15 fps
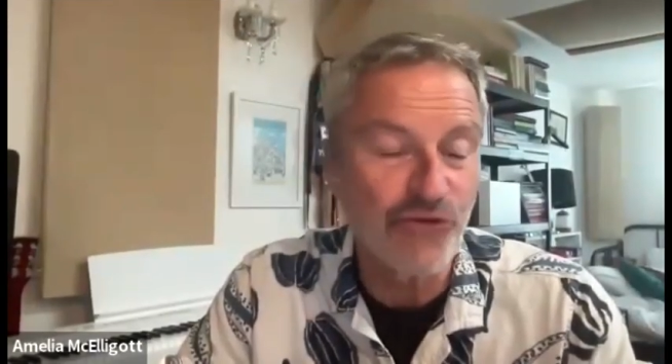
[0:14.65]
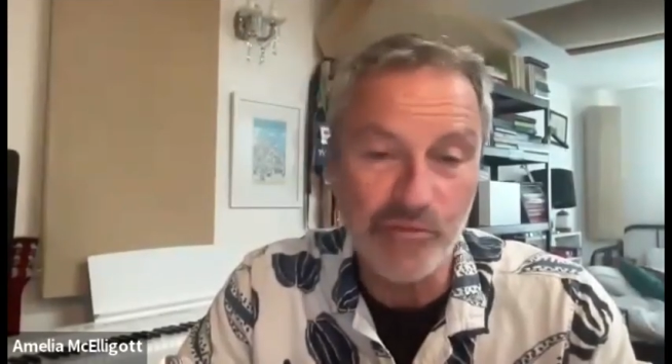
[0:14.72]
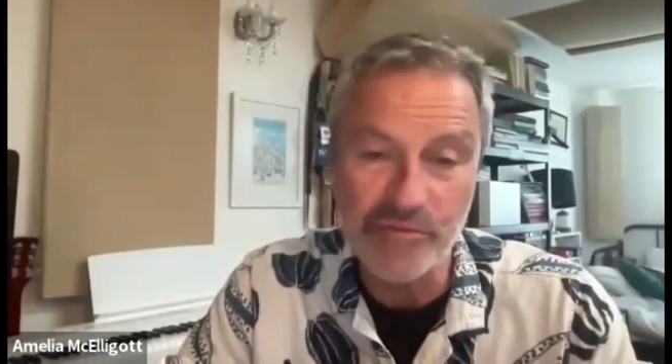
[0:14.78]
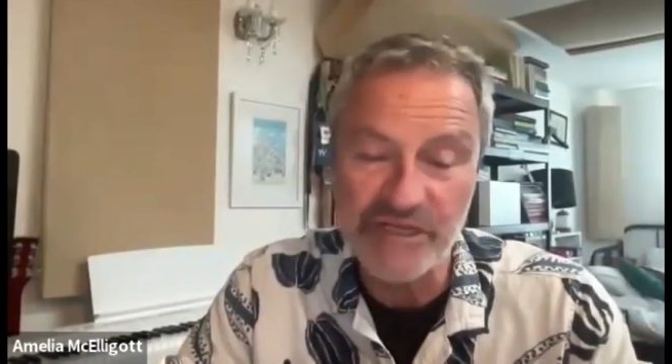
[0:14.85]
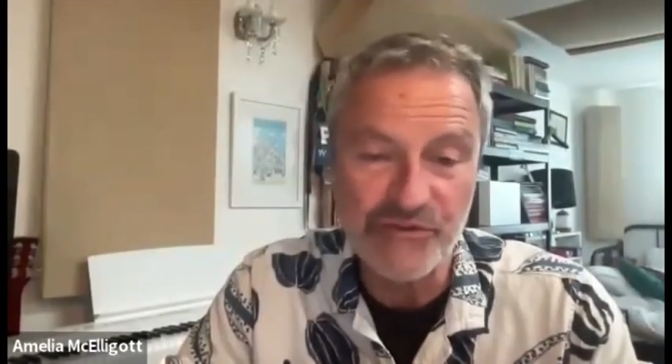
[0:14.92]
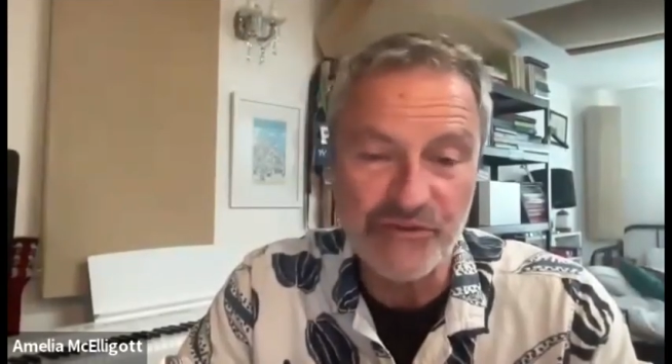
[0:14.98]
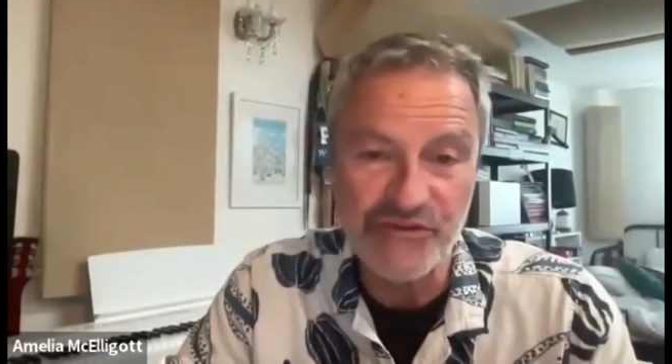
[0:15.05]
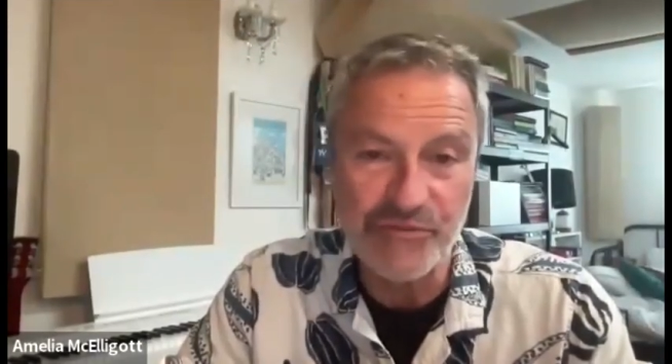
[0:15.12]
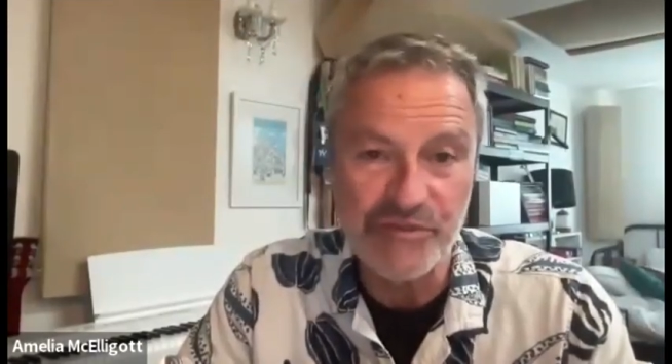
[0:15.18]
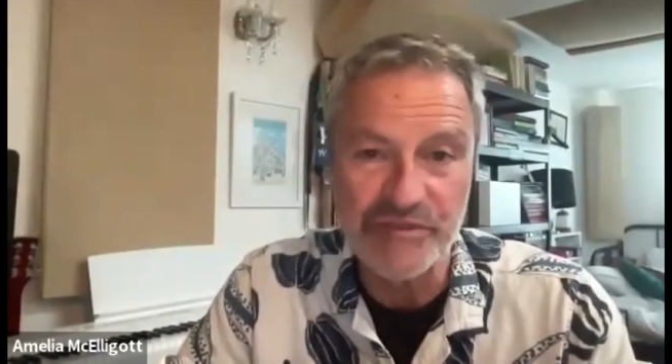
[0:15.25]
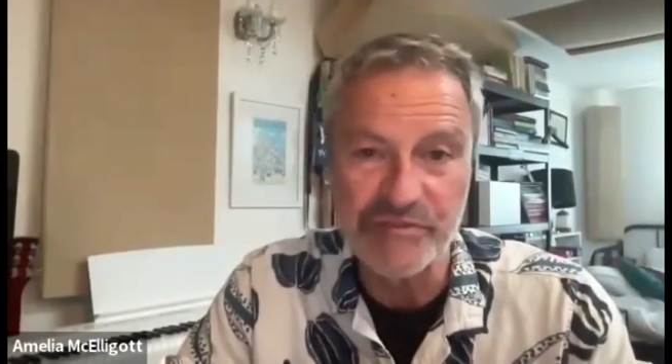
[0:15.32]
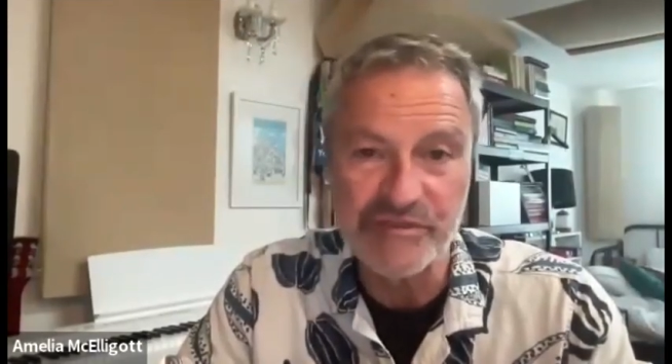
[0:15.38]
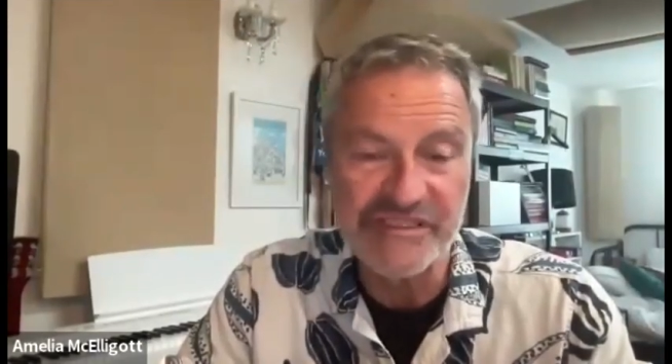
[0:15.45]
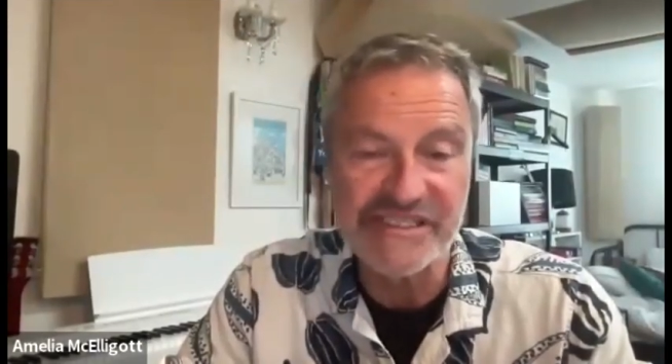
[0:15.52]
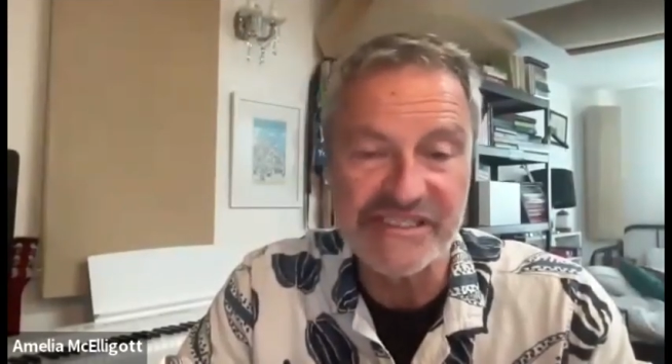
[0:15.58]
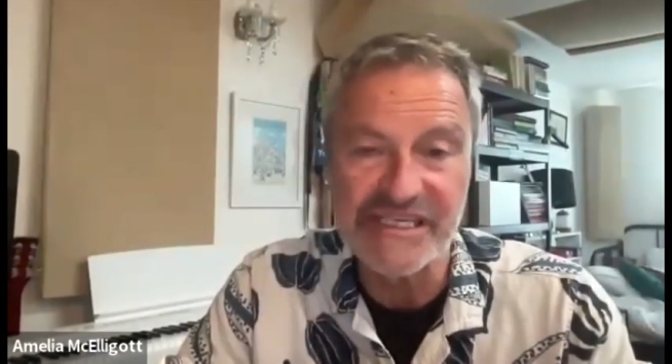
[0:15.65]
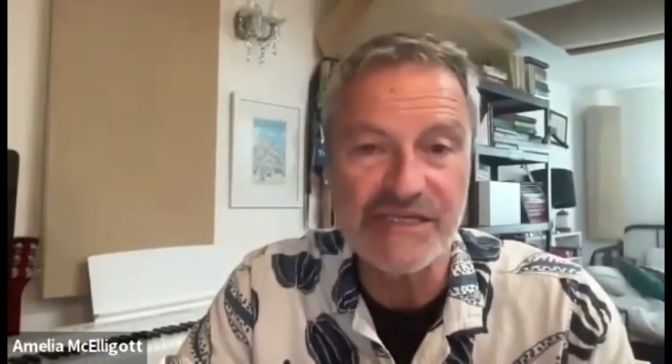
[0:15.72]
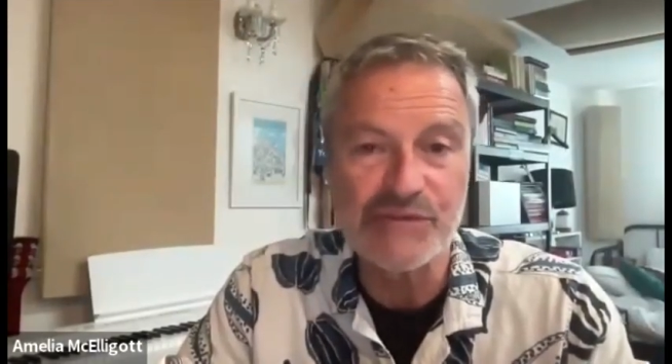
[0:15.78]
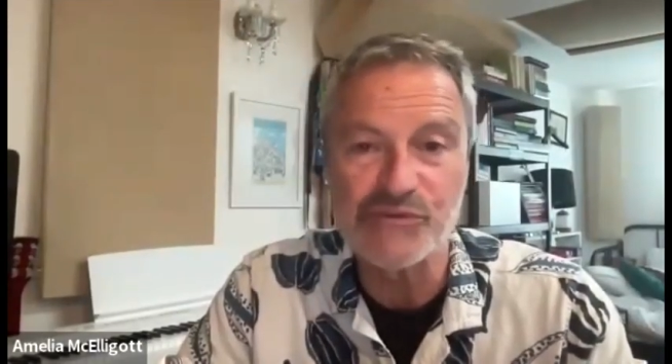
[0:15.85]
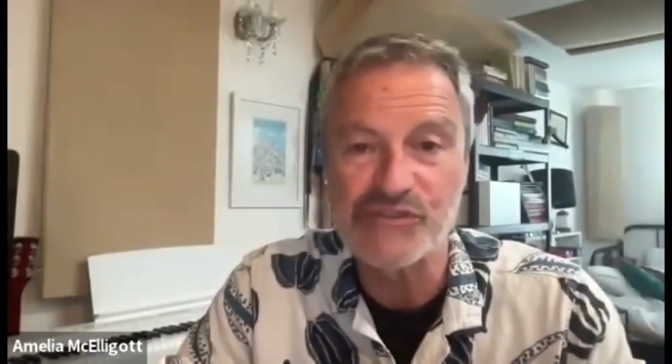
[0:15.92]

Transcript: formerly with the BBC.